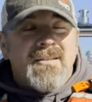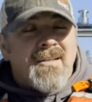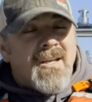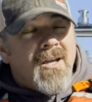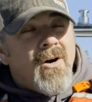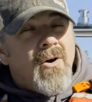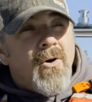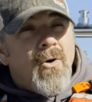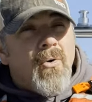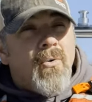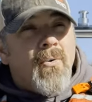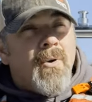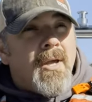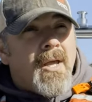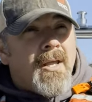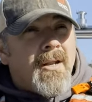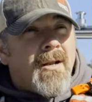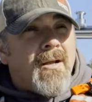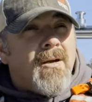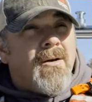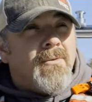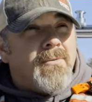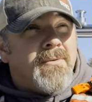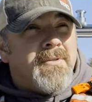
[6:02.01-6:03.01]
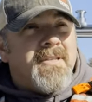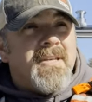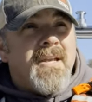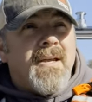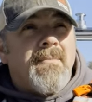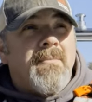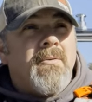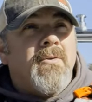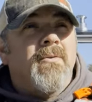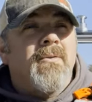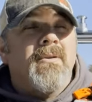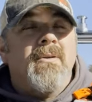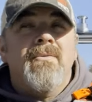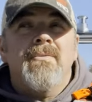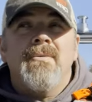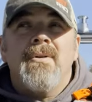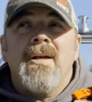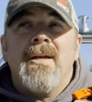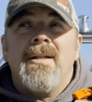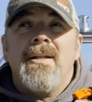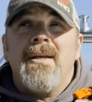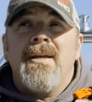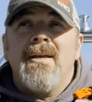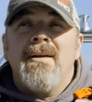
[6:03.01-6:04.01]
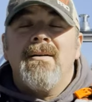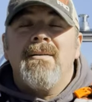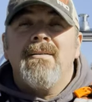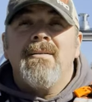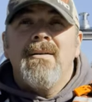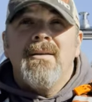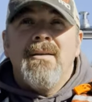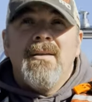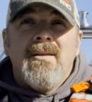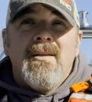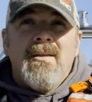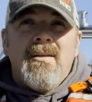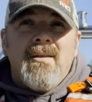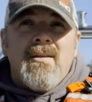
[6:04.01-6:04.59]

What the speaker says: It's cold. We got a cold snap going on right now.